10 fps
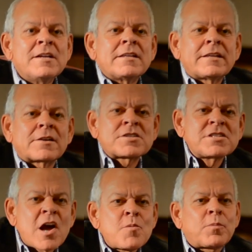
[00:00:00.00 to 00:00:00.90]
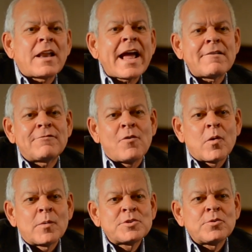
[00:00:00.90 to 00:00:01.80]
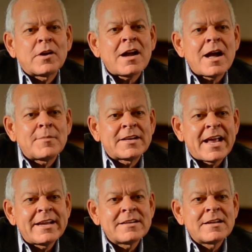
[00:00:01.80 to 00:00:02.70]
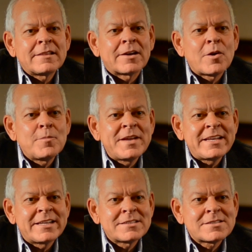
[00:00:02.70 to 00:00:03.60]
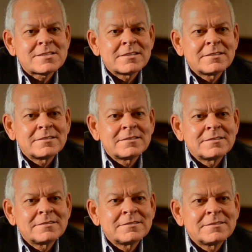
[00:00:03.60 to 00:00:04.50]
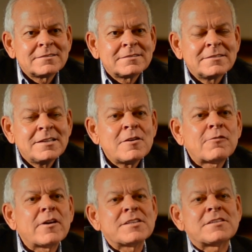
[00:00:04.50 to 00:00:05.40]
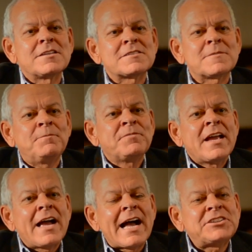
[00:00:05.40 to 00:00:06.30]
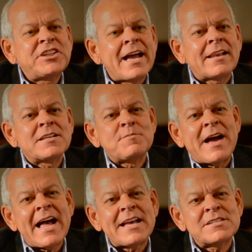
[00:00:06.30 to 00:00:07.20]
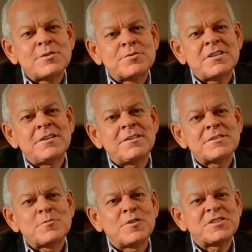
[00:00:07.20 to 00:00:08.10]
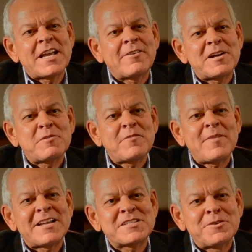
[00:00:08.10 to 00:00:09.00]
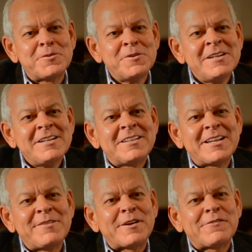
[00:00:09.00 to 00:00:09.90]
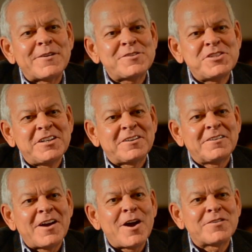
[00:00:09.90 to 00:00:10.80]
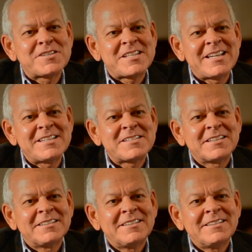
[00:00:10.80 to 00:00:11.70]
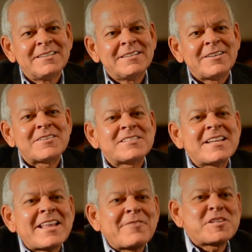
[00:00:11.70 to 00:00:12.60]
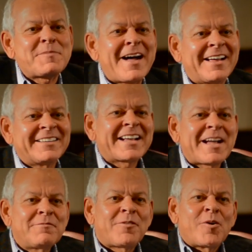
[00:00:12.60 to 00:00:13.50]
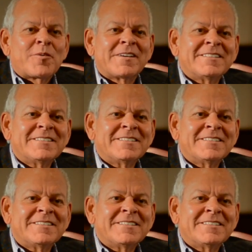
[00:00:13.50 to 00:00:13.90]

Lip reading: There's no platform to accommodate their obedience. For instance, I challenge my high school students, once they graduate from high school, to give their first year overseas. Or say they respond, they come forward.